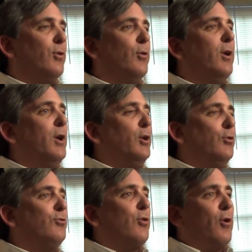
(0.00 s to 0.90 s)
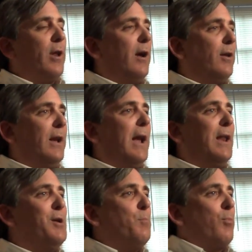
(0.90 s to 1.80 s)
You start out in
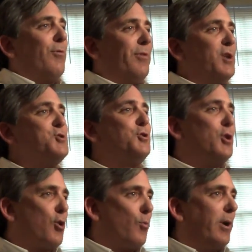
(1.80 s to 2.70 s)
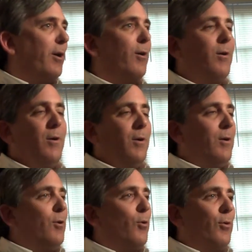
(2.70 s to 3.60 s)
any profession, career,
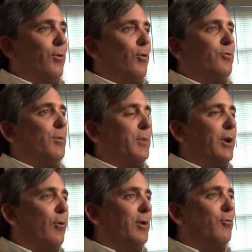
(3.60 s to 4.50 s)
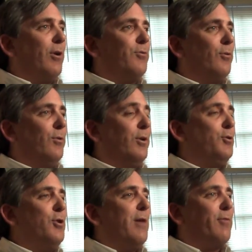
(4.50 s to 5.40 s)
or something you're interested in.
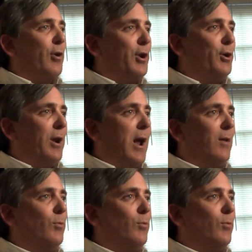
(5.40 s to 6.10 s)
You're not very good at it.